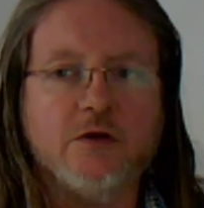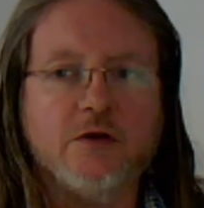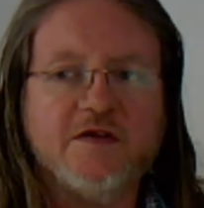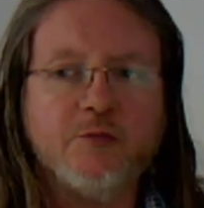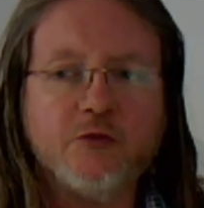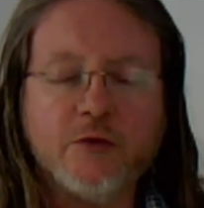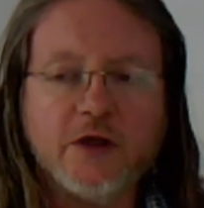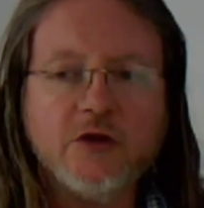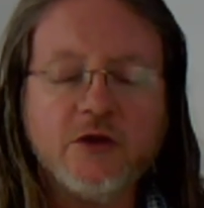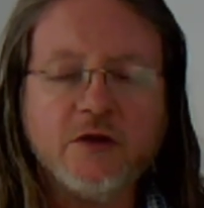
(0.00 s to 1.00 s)

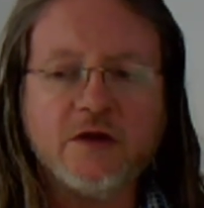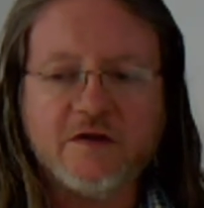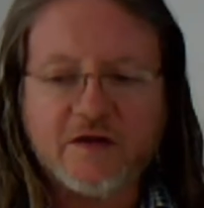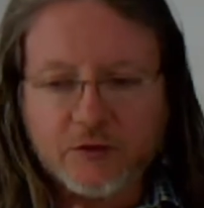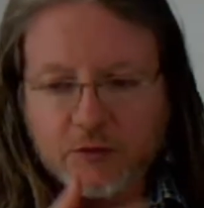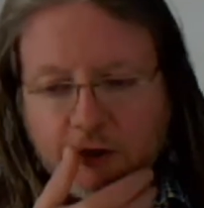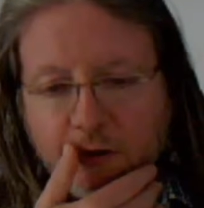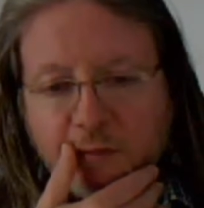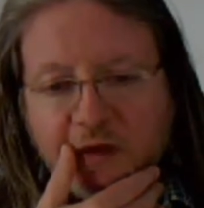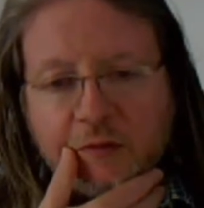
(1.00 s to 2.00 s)
Separation is actually a
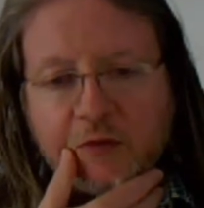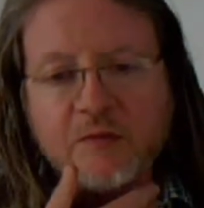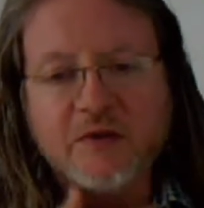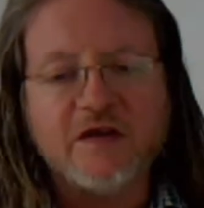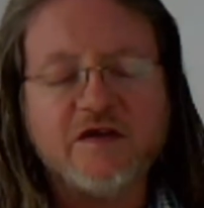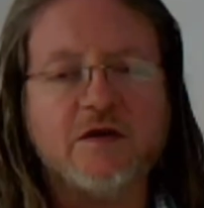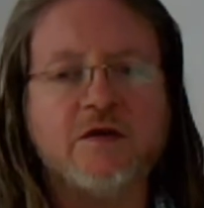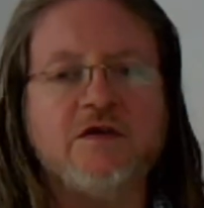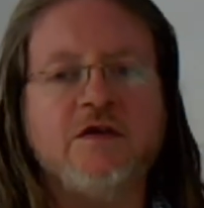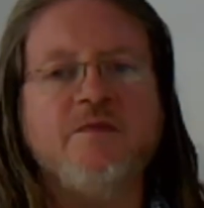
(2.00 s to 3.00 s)
minimum
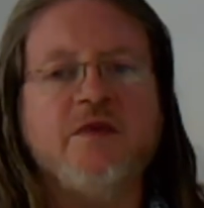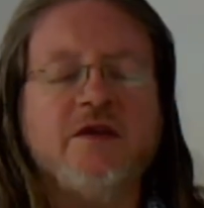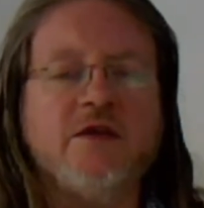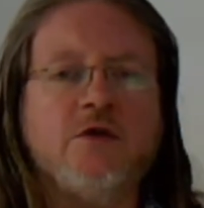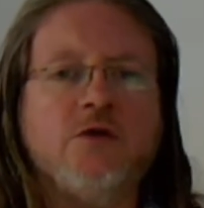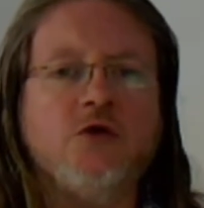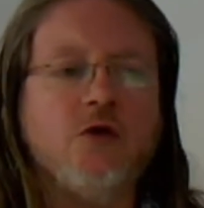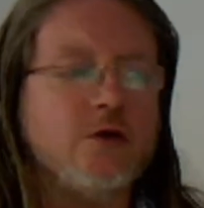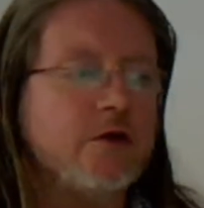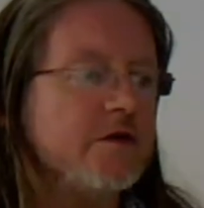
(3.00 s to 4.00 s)
distance that
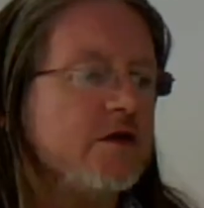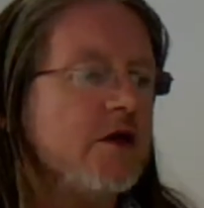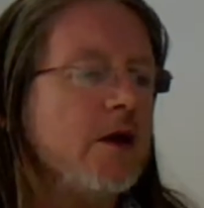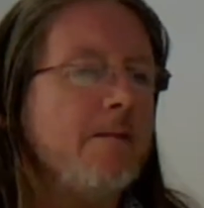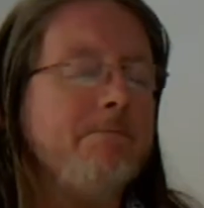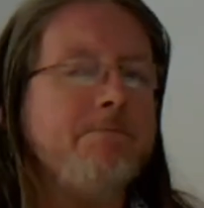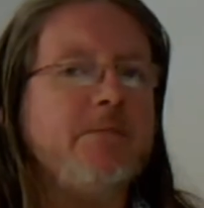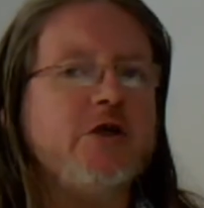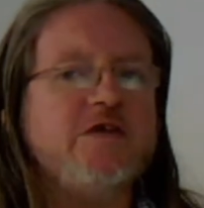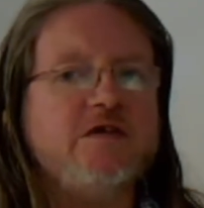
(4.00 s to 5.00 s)
controllers
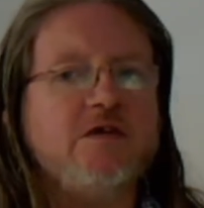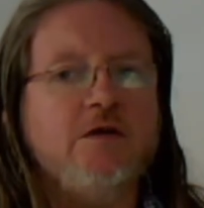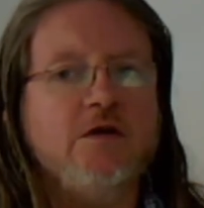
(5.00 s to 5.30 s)
must